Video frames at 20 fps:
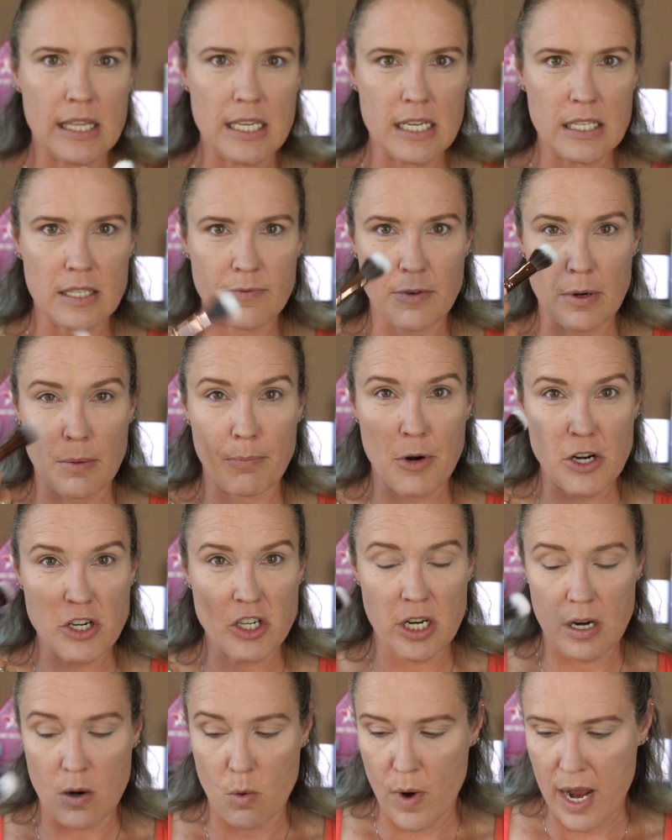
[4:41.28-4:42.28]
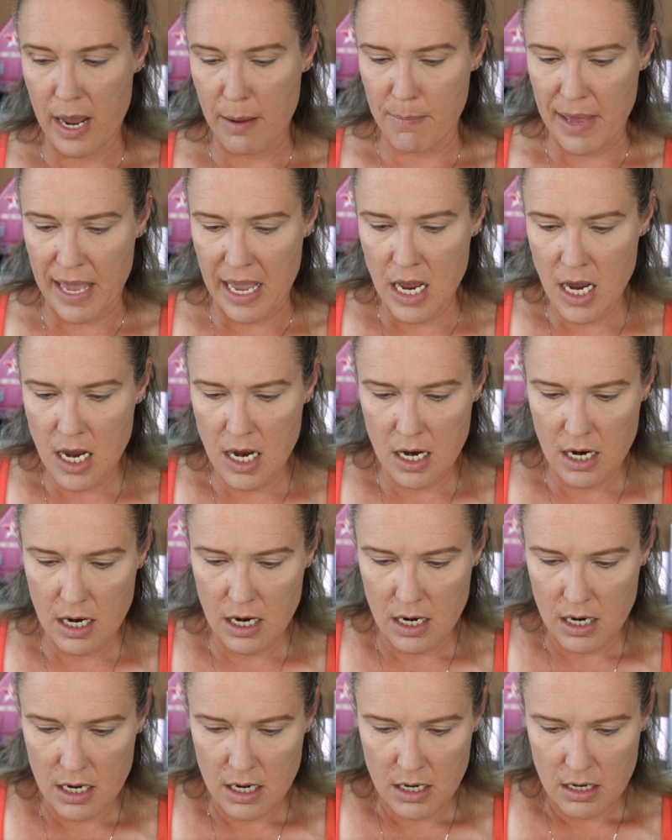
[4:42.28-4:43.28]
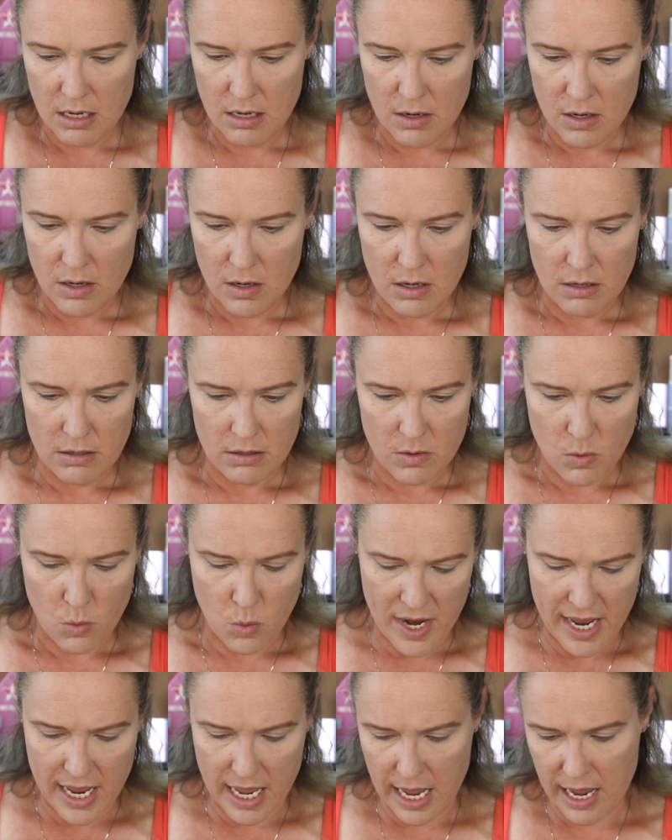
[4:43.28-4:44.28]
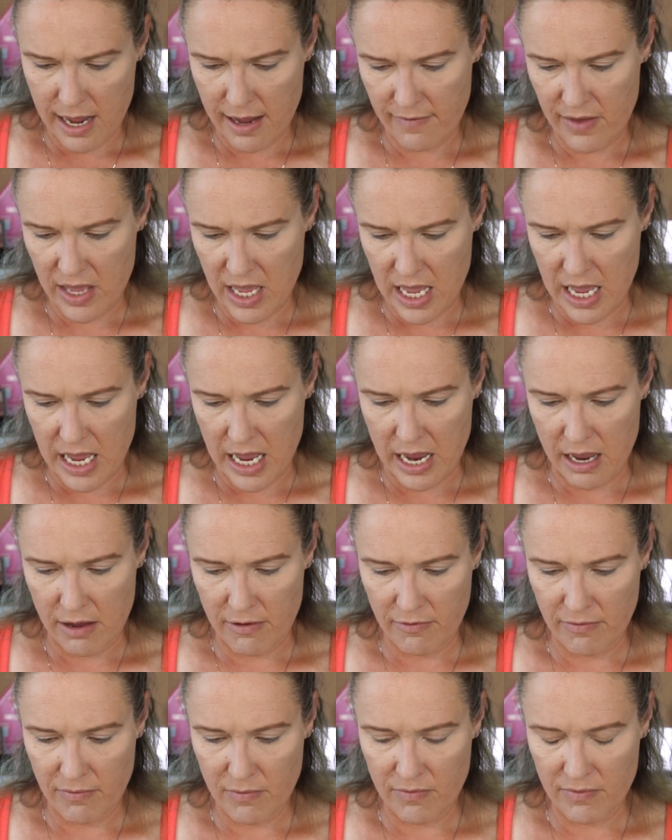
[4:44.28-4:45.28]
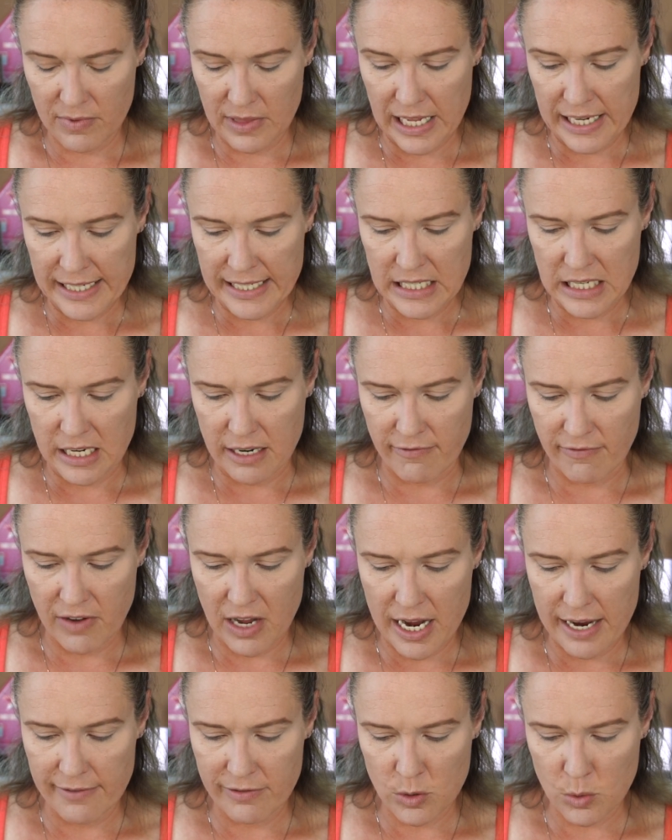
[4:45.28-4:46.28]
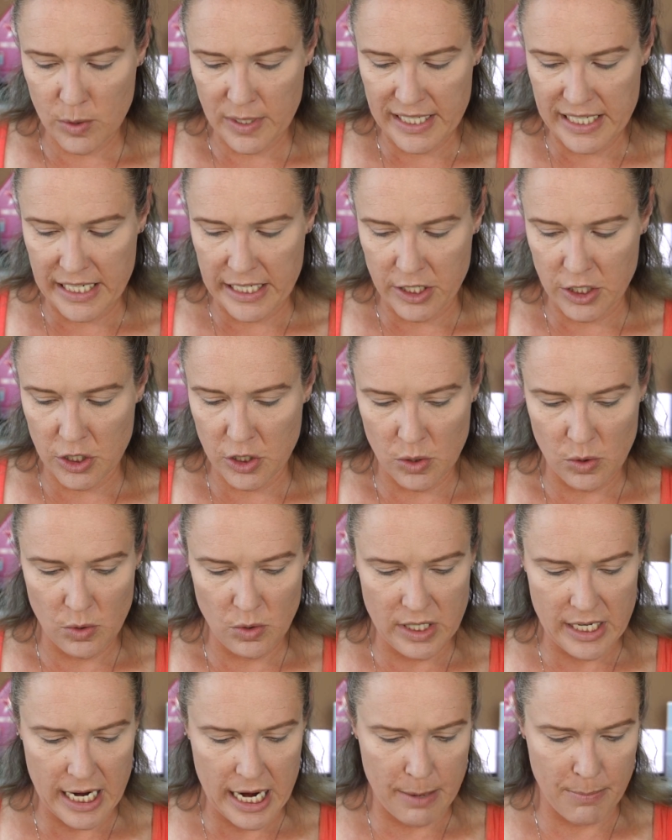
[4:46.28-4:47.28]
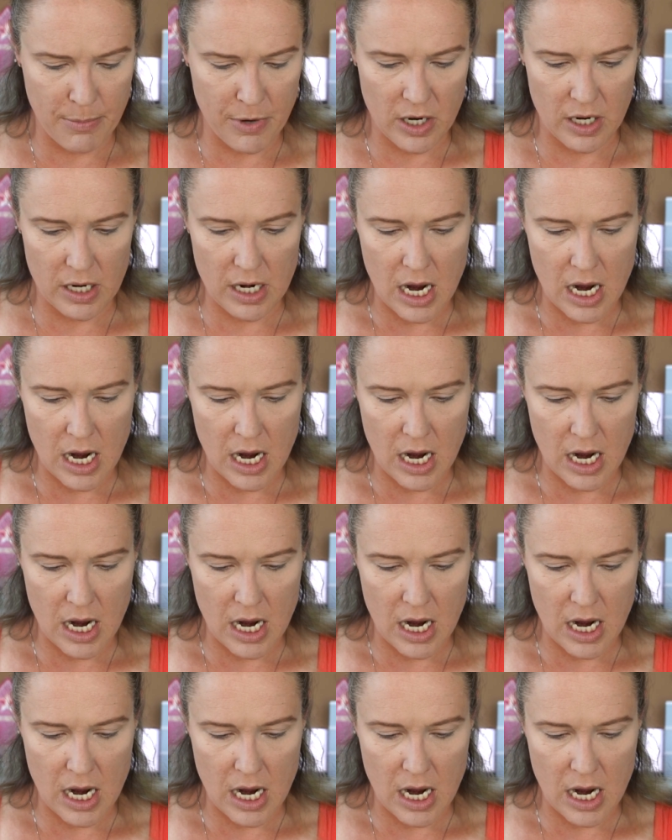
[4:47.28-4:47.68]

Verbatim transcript: these for brushing away bake. We have a Luxie 522 Tapered